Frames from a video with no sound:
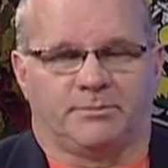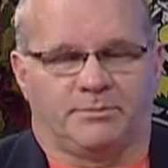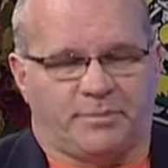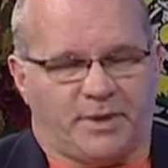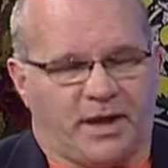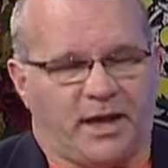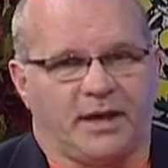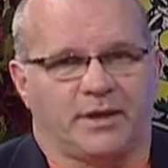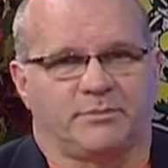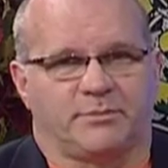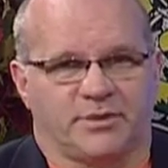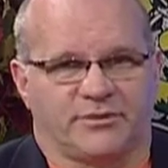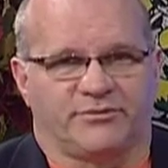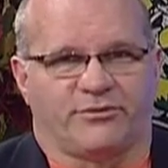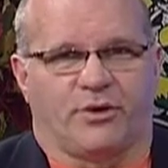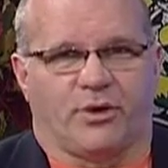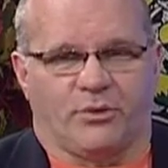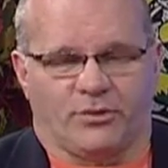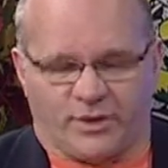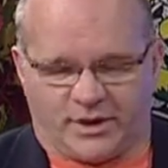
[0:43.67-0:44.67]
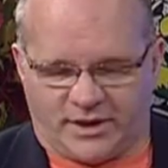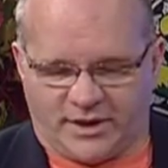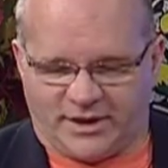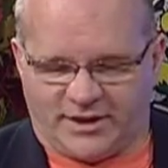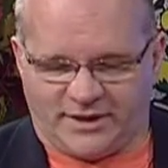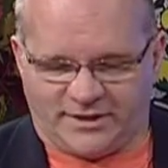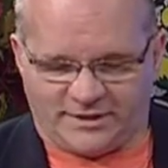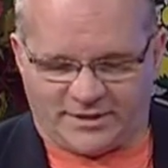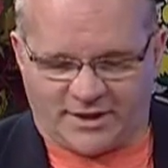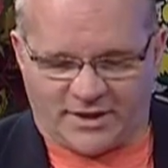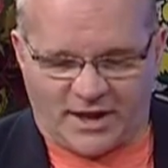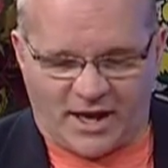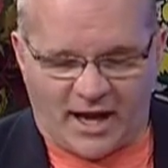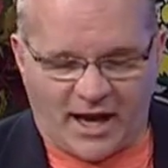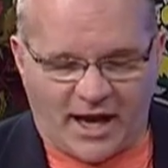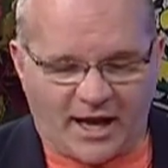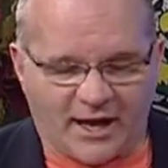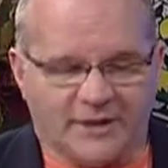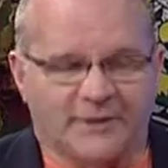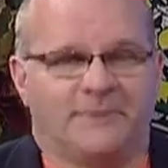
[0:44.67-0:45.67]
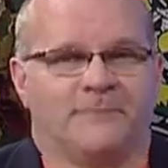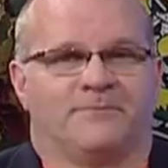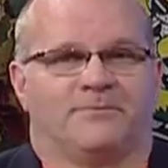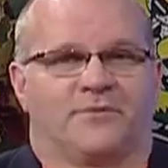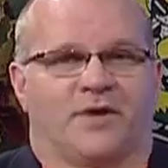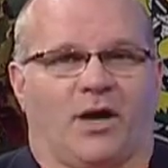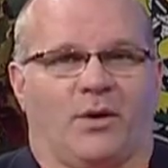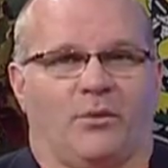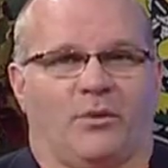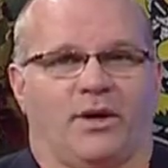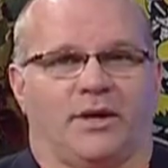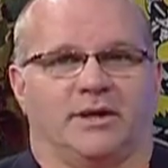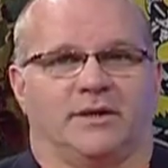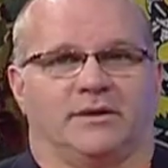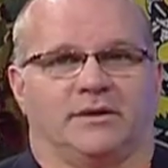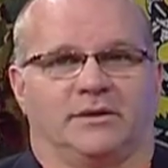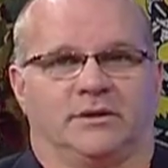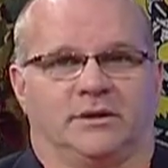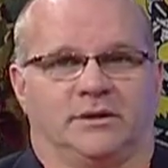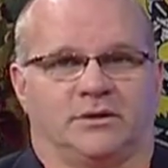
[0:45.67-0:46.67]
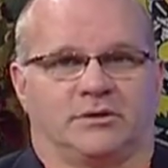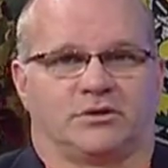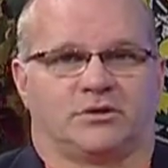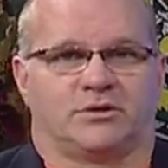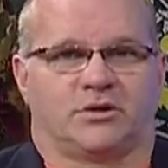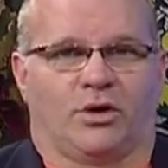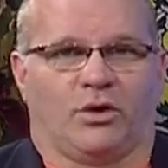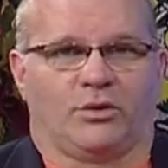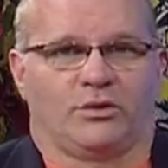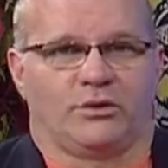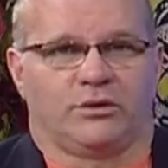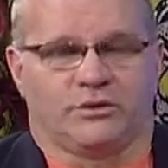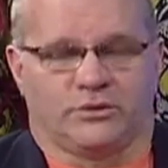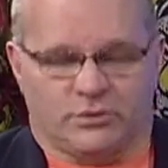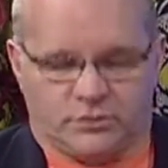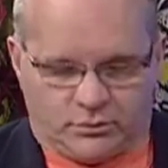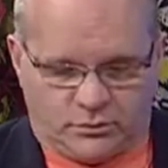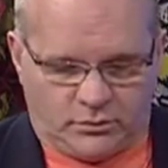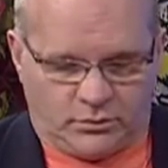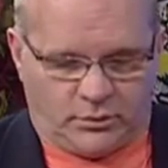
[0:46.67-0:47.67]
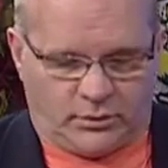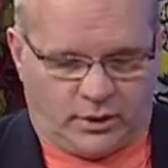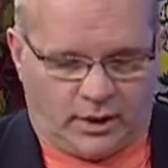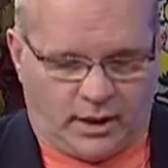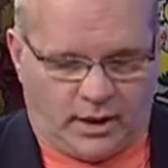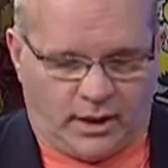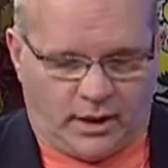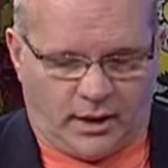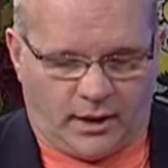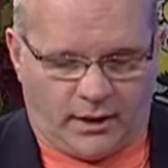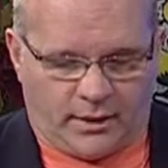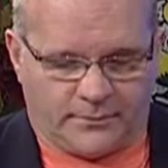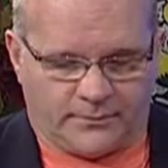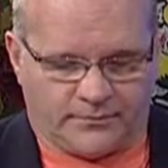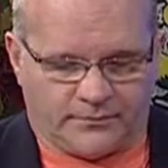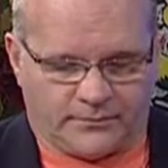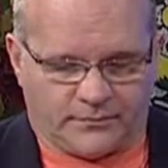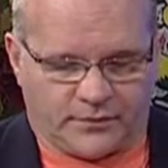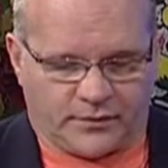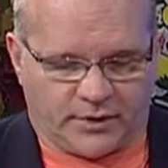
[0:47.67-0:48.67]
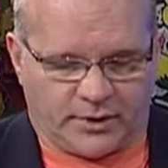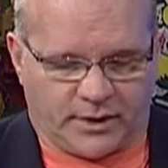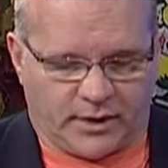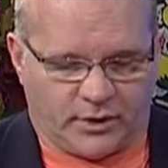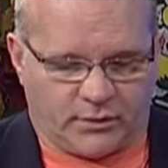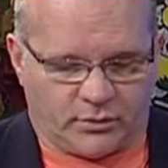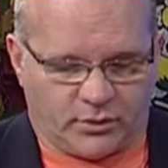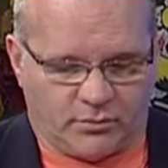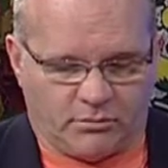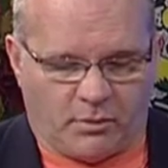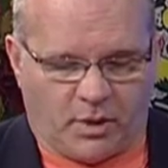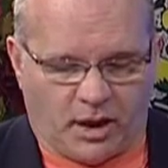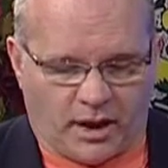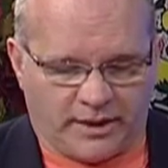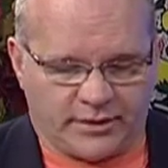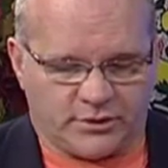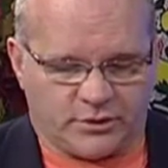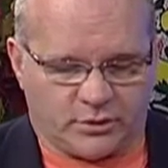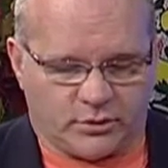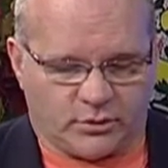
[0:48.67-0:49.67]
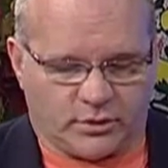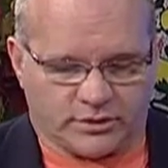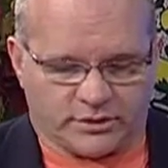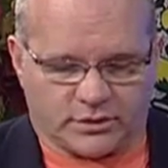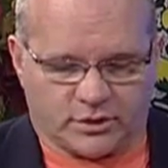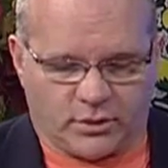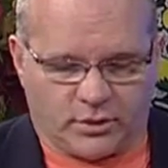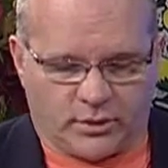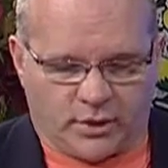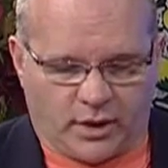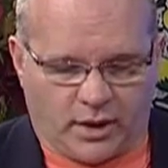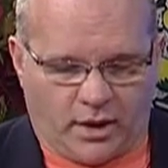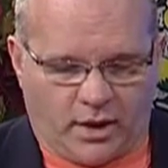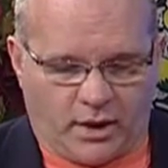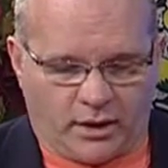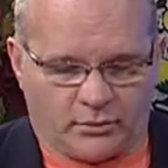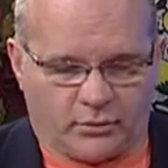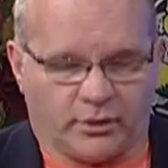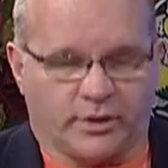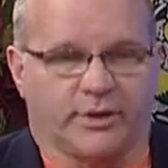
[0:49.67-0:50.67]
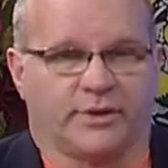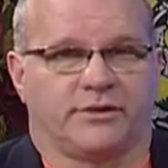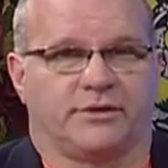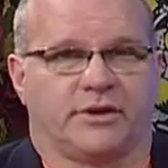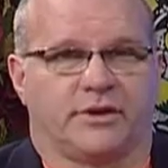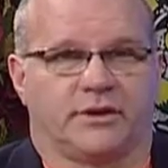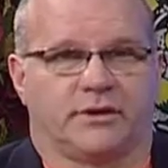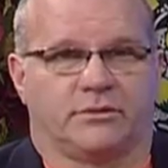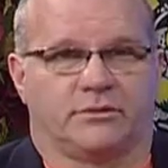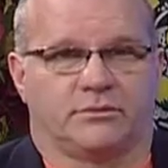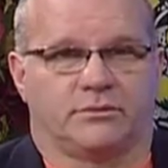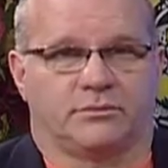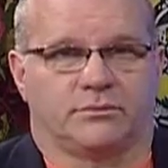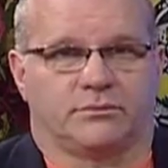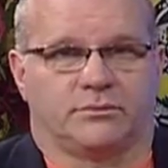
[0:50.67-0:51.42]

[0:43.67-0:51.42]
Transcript: But before we get into that, I want to show you and remind you what's going on with the